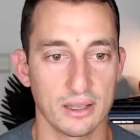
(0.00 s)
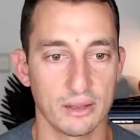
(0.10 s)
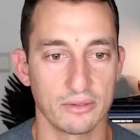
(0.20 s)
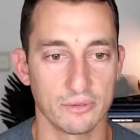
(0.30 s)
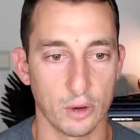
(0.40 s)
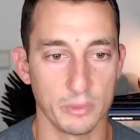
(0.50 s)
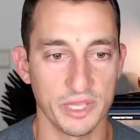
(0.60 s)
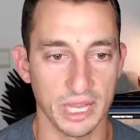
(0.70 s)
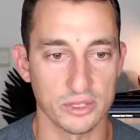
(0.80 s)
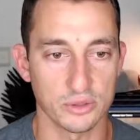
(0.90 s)
from the
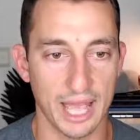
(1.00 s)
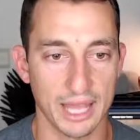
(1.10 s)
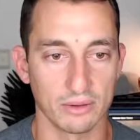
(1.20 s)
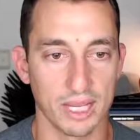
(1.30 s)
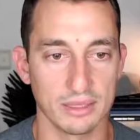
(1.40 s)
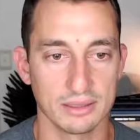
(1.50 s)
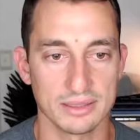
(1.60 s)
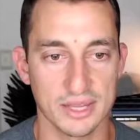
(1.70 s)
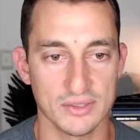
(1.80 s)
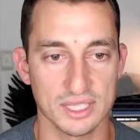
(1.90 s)
entry at around
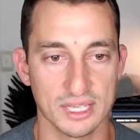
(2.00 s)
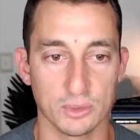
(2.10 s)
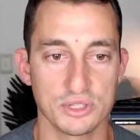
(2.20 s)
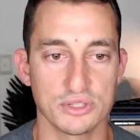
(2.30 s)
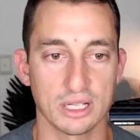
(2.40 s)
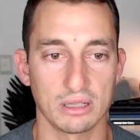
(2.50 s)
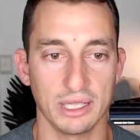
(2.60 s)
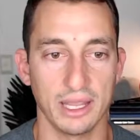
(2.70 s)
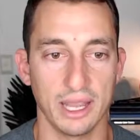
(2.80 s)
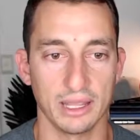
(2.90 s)
7 cents, which is a
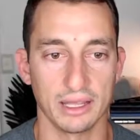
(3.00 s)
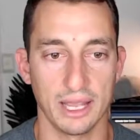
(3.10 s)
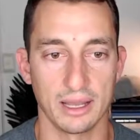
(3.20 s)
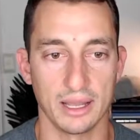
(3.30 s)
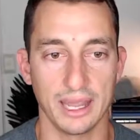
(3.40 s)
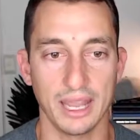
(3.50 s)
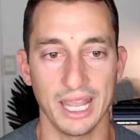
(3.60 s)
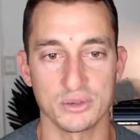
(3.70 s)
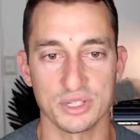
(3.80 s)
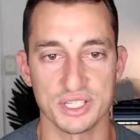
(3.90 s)
clear
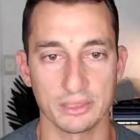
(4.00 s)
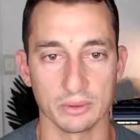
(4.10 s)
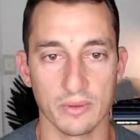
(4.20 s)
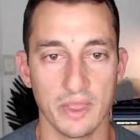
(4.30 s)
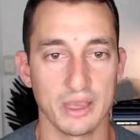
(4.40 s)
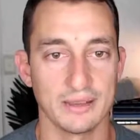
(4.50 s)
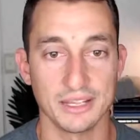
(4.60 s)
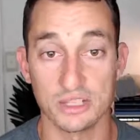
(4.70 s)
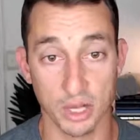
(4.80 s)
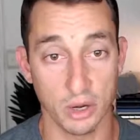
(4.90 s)
entry signal. Now, you
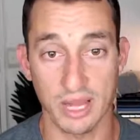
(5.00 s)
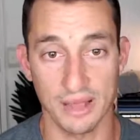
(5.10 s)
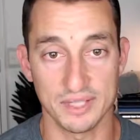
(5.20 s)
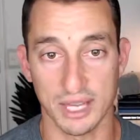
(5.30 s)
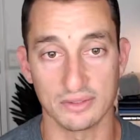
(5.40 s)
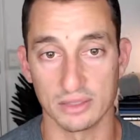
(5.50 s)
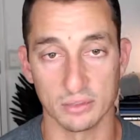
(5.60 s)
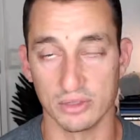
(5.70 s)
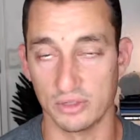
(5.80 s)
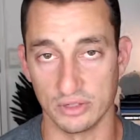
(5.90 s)
don't have to exit the
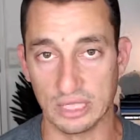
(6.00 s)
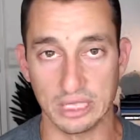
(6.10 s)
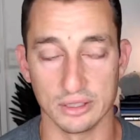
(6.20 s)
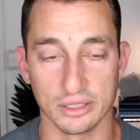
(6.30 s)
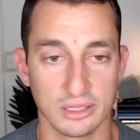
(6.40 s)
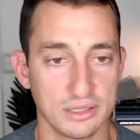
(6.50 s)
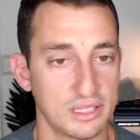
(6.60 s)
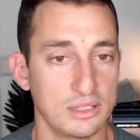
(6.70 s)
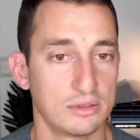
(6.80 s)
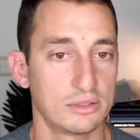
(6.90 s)
position here. You can
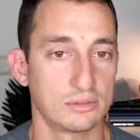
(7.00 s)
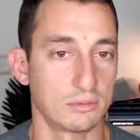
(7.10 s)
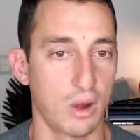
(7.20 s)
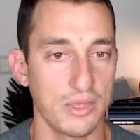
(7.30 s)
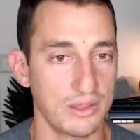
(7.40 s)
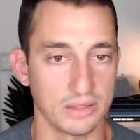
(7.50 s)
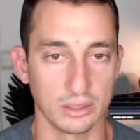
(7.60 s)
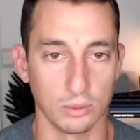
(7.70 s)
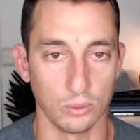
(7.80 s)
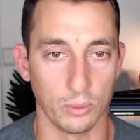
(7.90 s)
continue to ride this thing
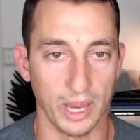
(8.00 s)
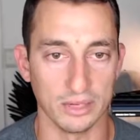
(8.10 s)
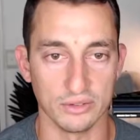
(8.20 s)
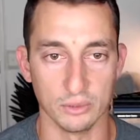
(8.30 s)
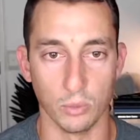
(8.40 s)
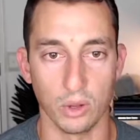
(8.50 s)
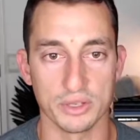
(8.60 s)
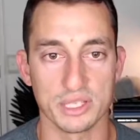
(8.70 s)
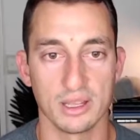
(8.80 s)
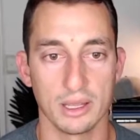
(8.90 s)
all the way if you want,
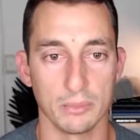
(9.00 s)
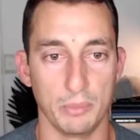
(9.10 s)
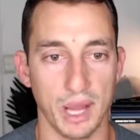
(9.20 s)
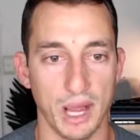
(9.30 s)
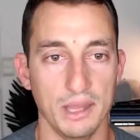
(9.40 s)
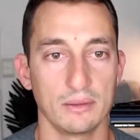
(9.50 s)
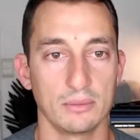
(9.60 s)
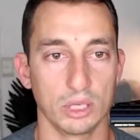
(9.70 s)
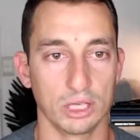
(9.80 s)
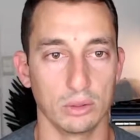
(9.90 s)
but
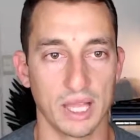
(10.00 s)
we're going to look at the